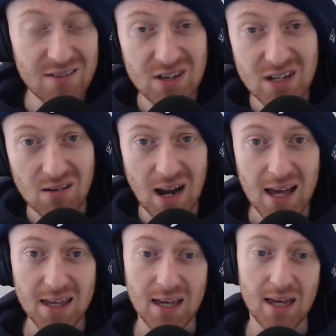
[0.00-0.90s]
If you don't
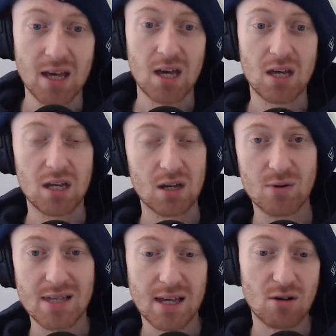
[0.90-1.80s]
like it, you can
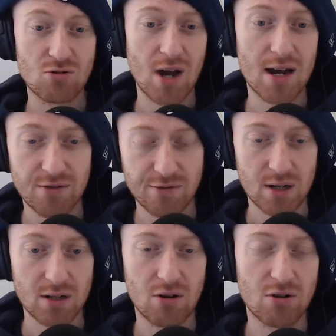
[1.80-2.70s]
always then go try another
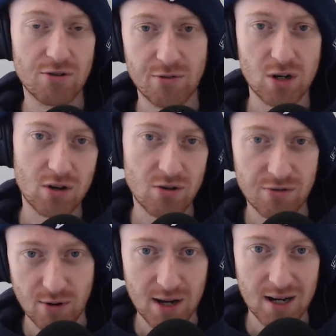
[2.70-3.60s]
one or another
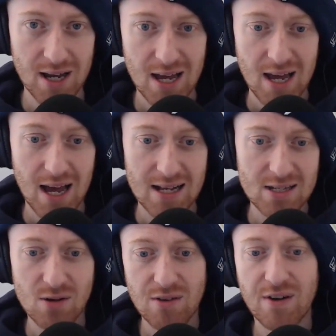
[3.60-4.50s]
one,
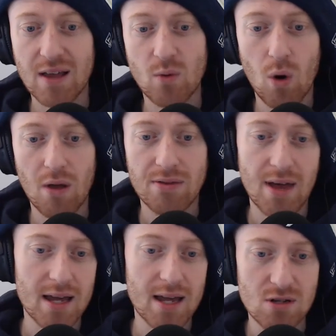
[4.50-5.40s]
until you find the one
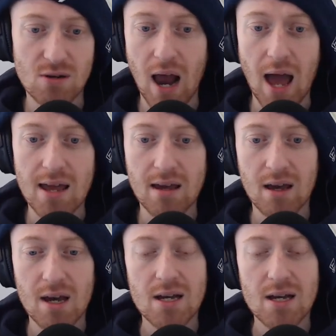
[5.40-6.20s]
that you do like.